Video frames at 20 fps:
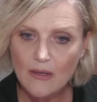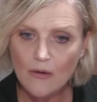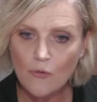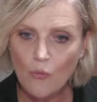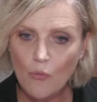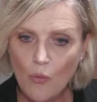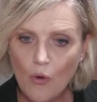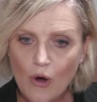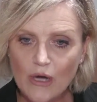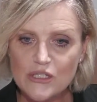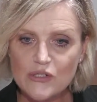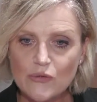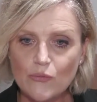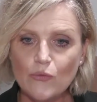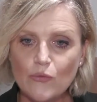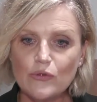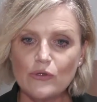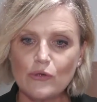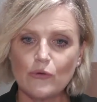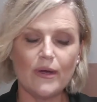white
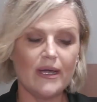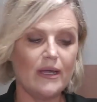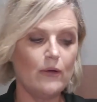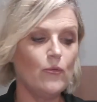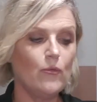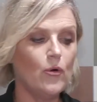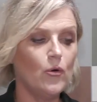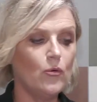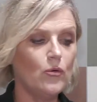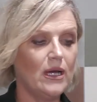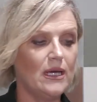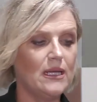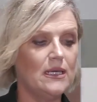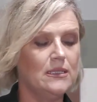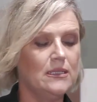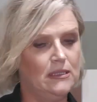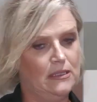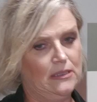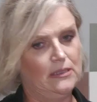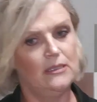toward grey wall colour.
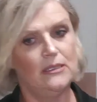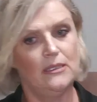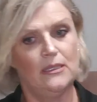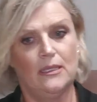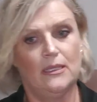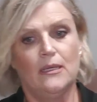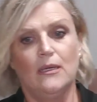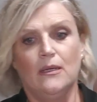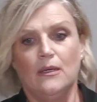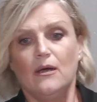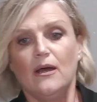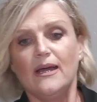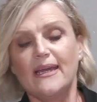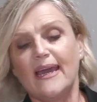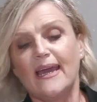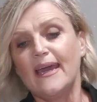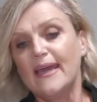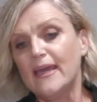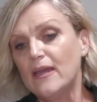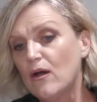
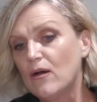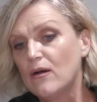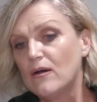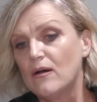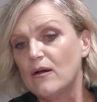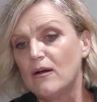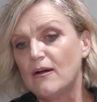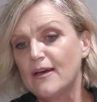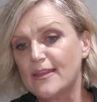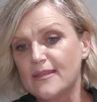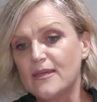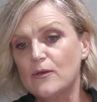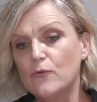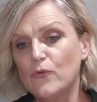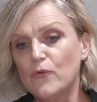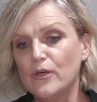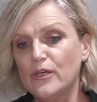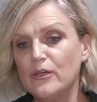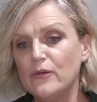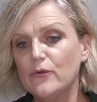Okay, I think
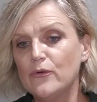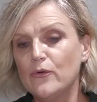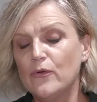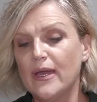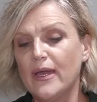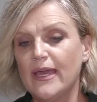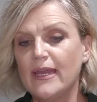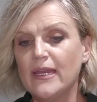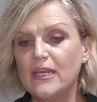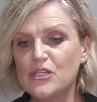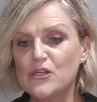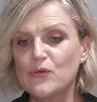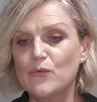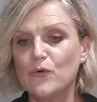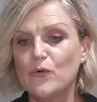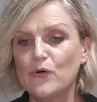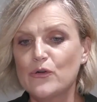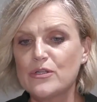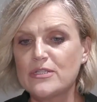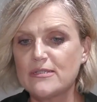what you're heading
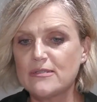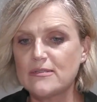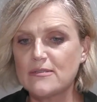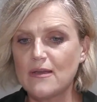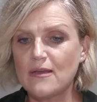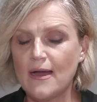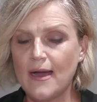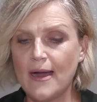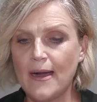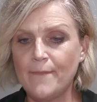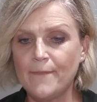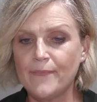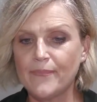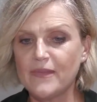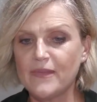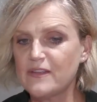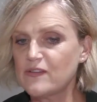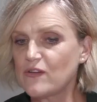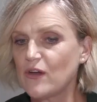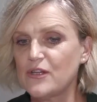towards
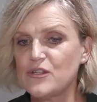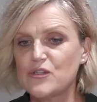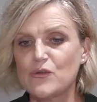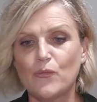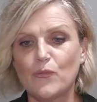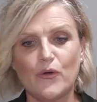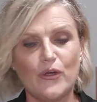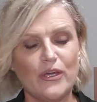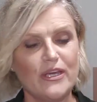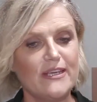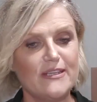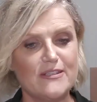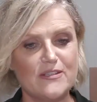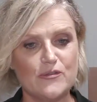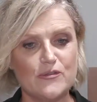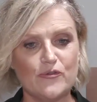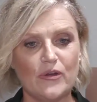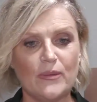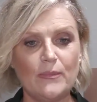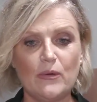is going to work
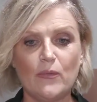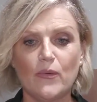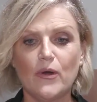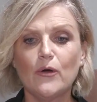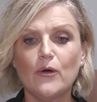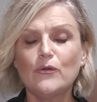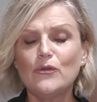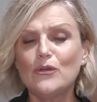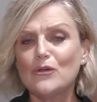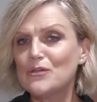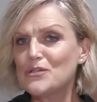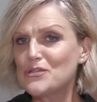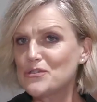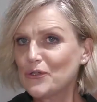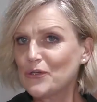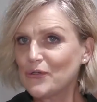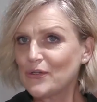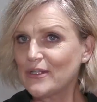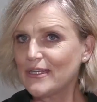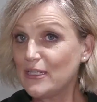extremely well. You could
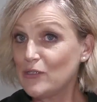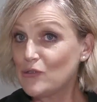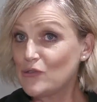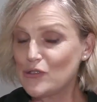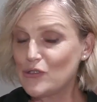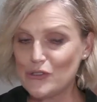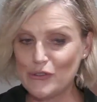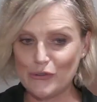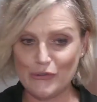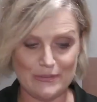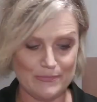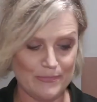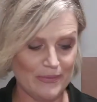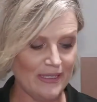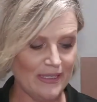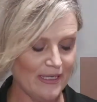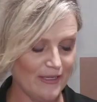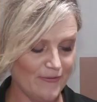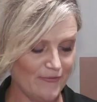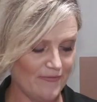certainly introduce,
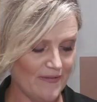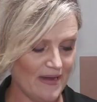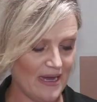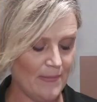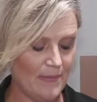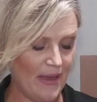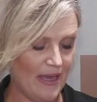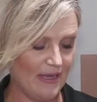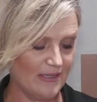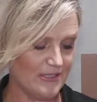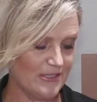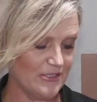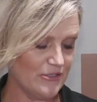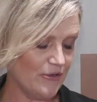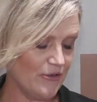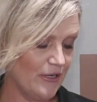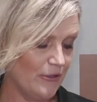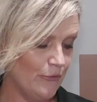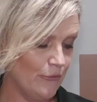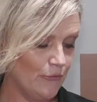being a farmhouse
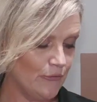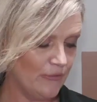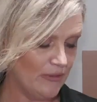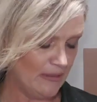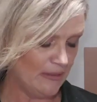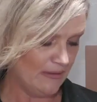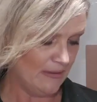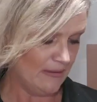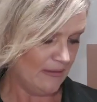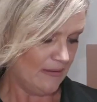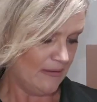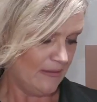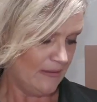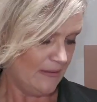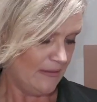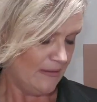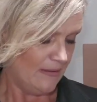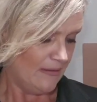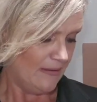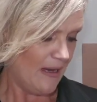style,
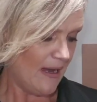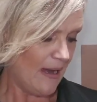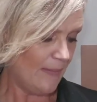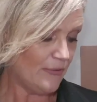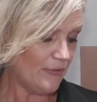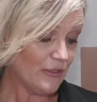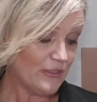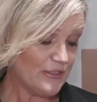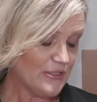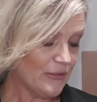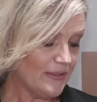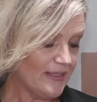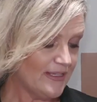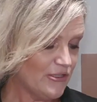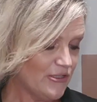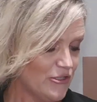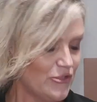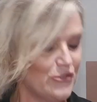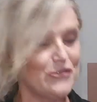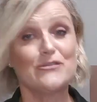you could certainly
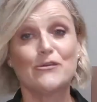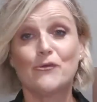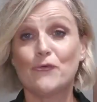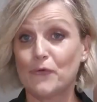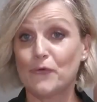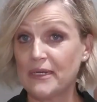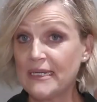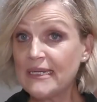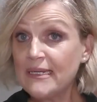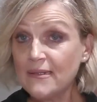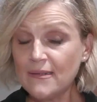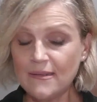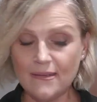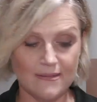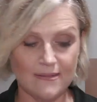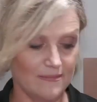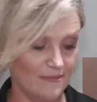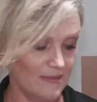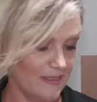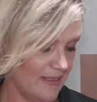introduce green.
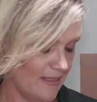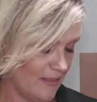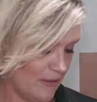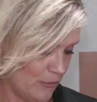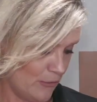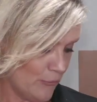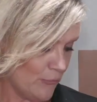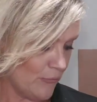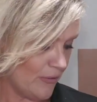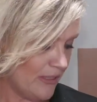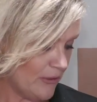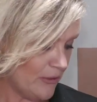I think green